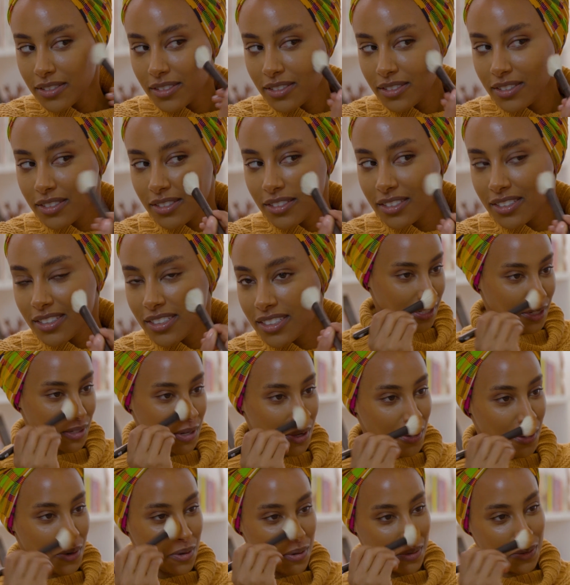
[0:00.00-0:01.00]
Sides of the
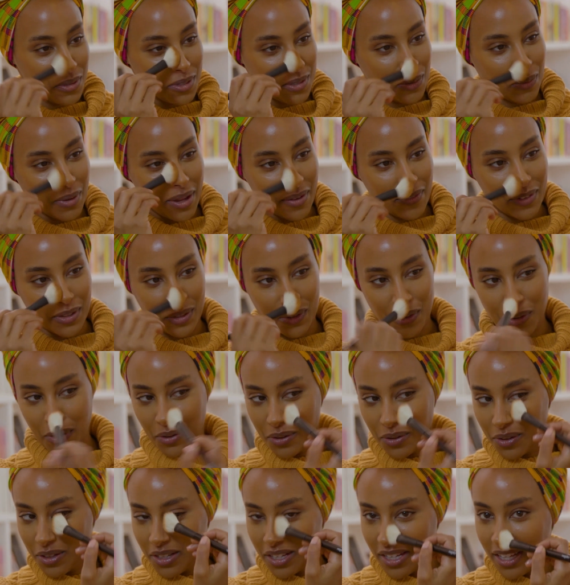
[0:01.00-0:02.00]
nose, so we have a
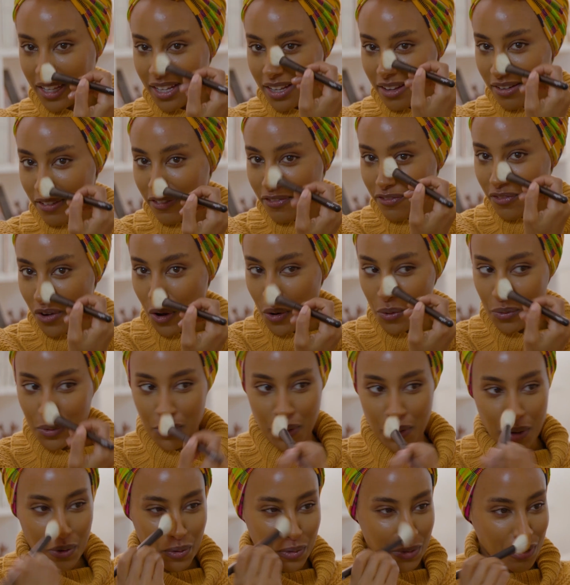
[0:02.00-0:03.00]
little faux
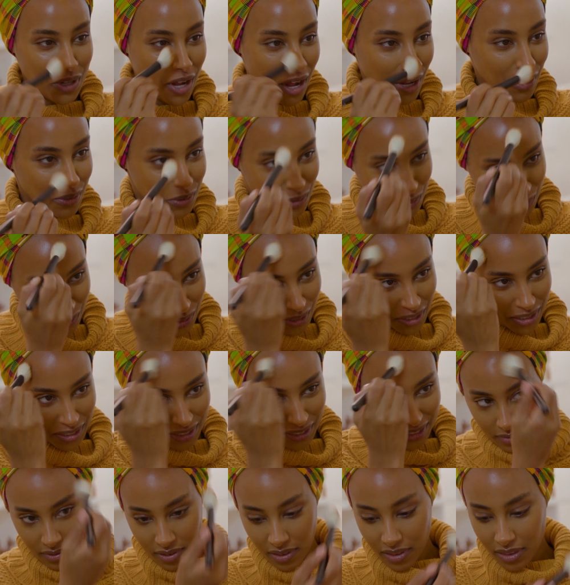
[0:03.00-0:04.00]
nose
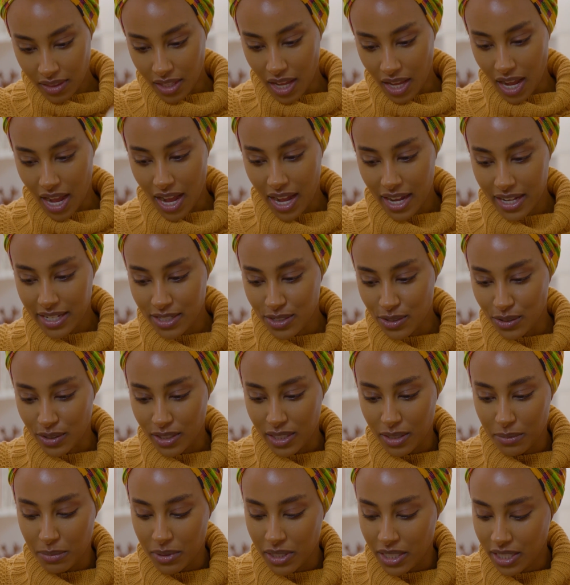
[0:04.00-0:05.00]
contour. The eyes are
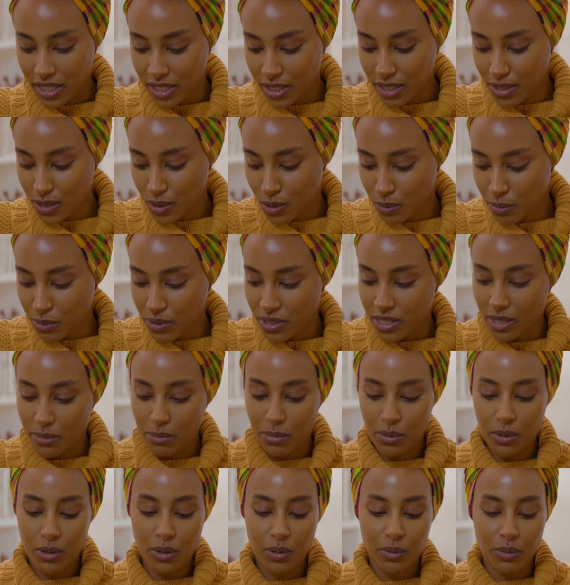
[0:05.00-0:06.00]
gonna be super
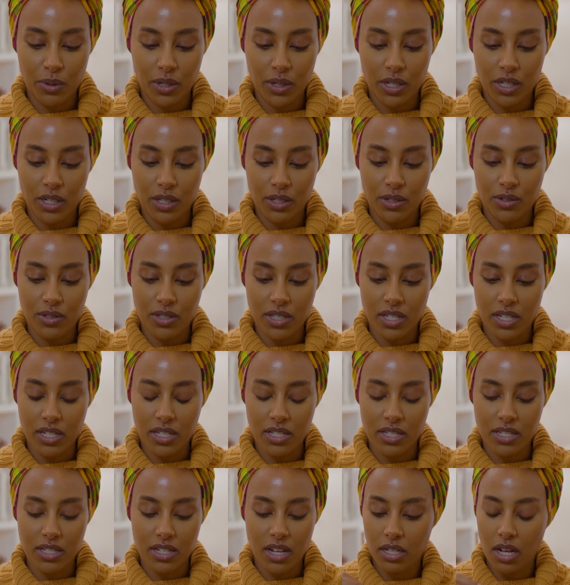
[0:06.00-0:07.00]
simple. We're gonna use
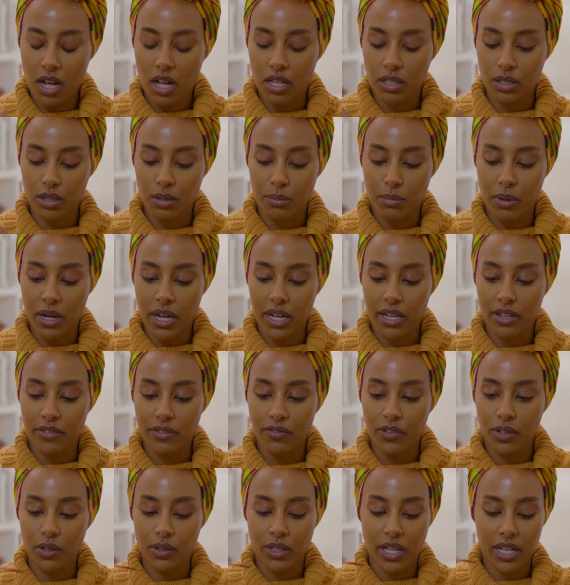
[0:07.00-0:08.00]
this color by
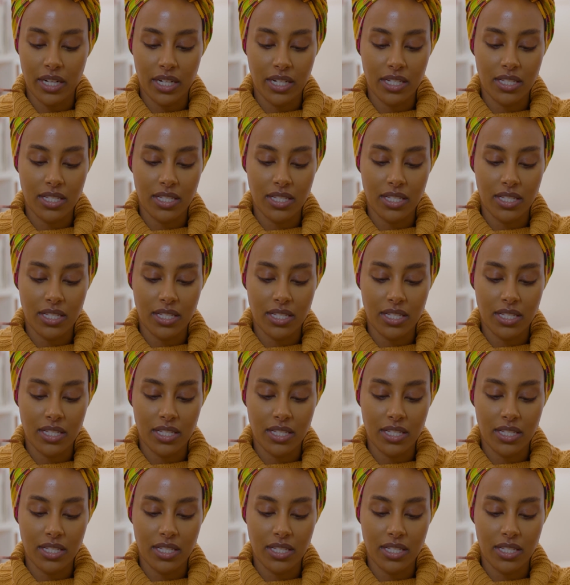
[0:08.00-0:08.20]
Violette.